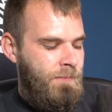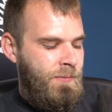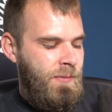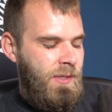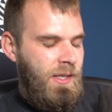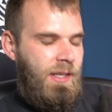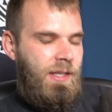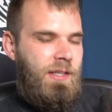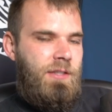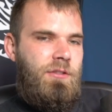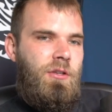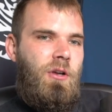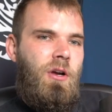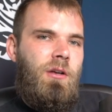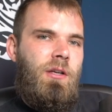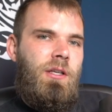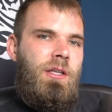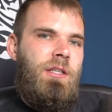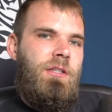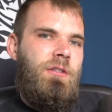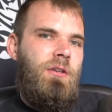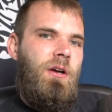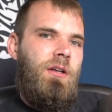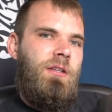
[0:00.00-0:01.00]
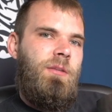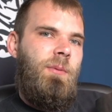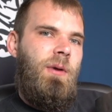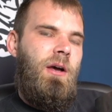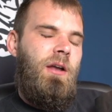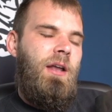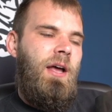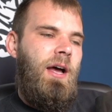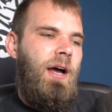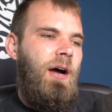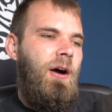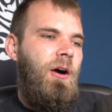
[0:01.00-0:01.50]
And he talks
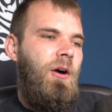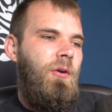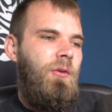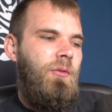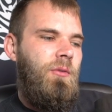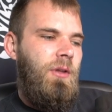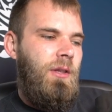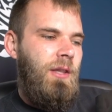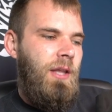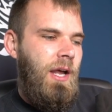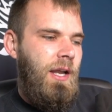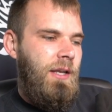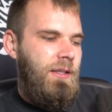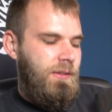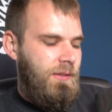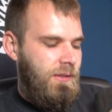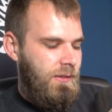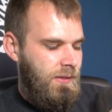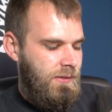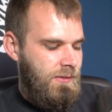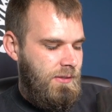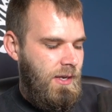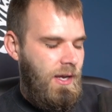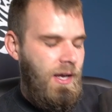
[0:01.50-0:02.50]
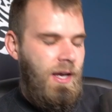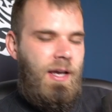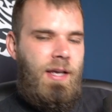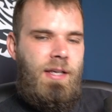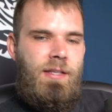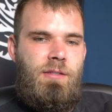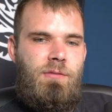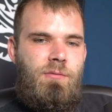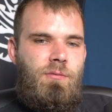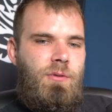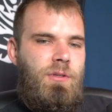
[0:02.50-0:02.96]
about how a lot of these guys,